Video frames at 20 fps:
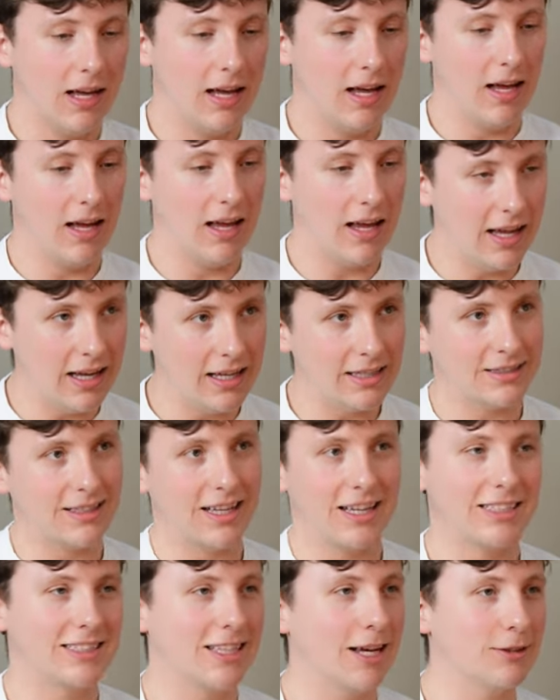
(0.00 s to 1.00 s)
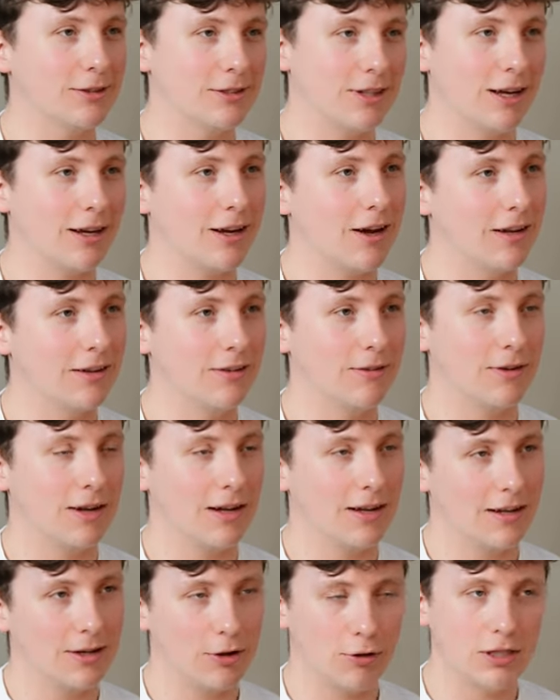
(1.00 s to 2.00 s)
it sounds like kind of
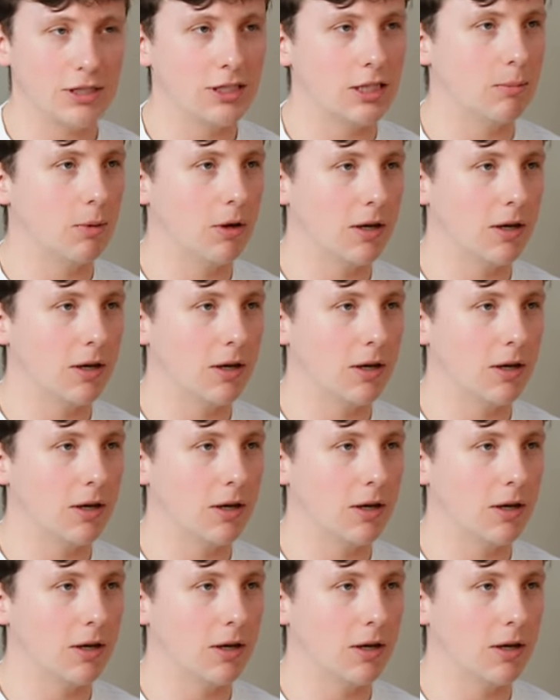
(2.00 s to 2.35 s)
cringy,